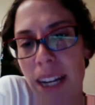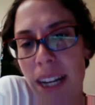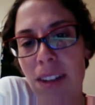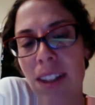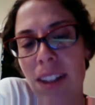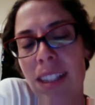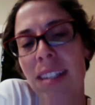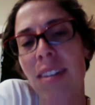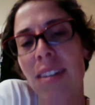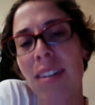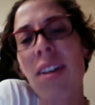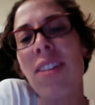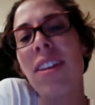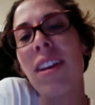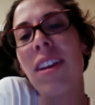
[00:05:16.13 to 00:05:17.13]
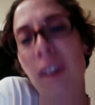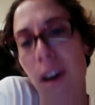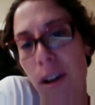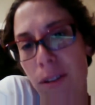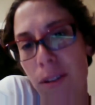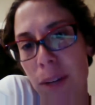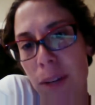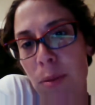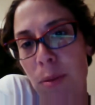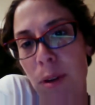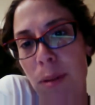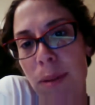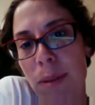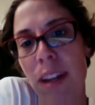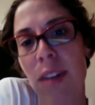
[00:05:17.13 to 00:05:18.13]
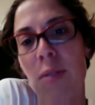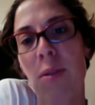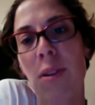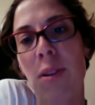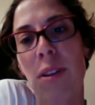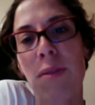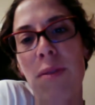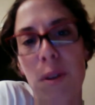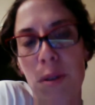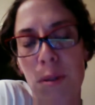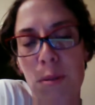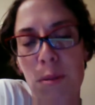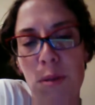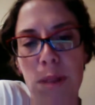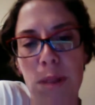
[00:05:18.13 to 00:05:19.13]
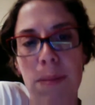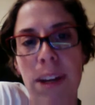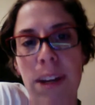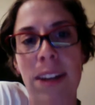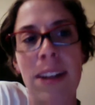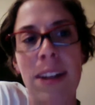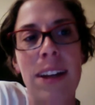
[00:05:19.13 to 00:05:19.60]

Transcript: So let's call it the coffee appointment or the phone appointment.